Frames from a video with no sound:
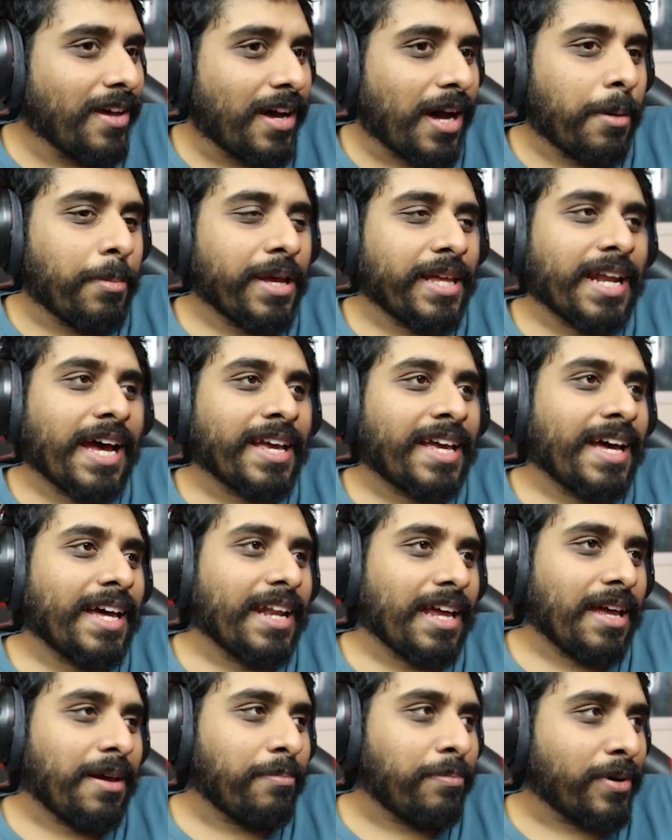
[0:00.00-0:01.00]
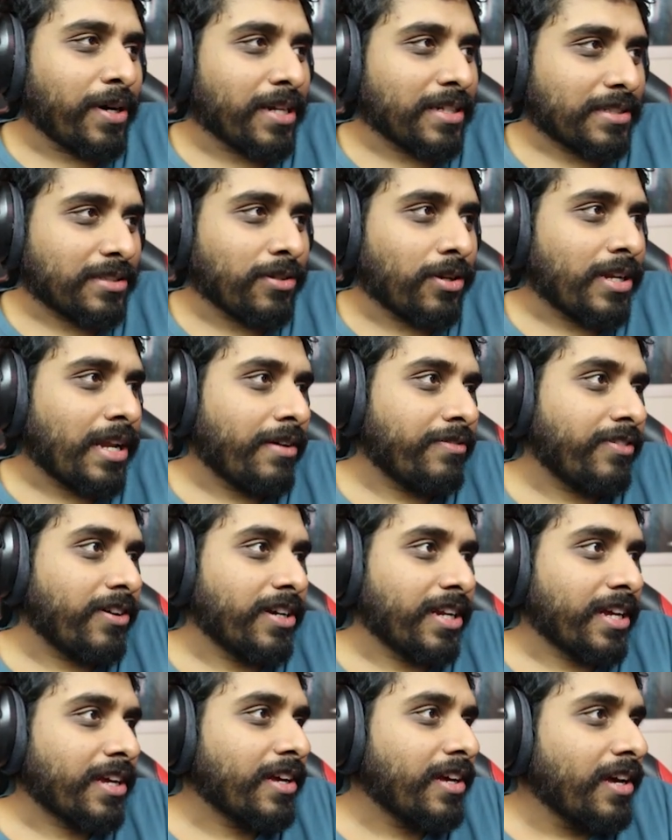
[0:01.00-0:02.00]
I mean, I get it, but it's not that
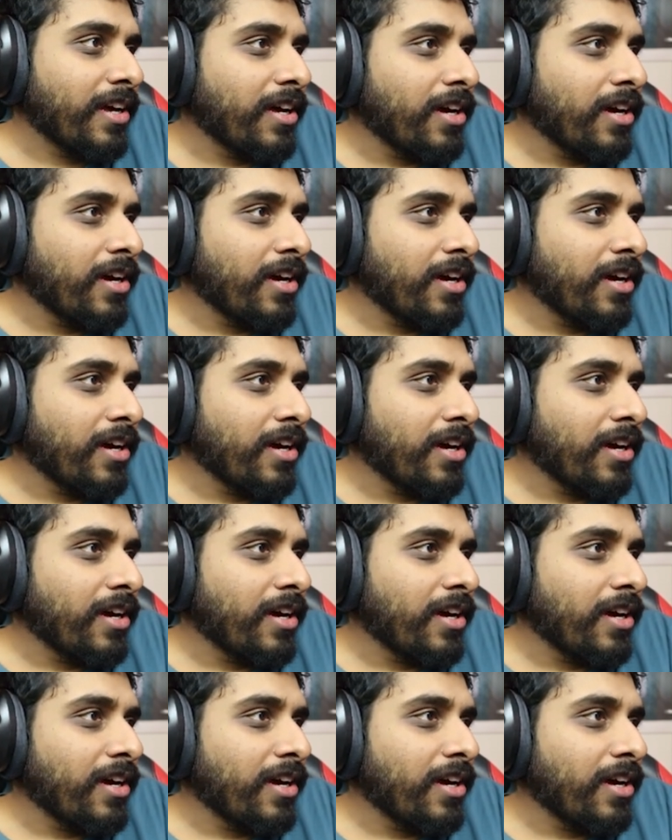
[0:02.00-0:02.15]
funny.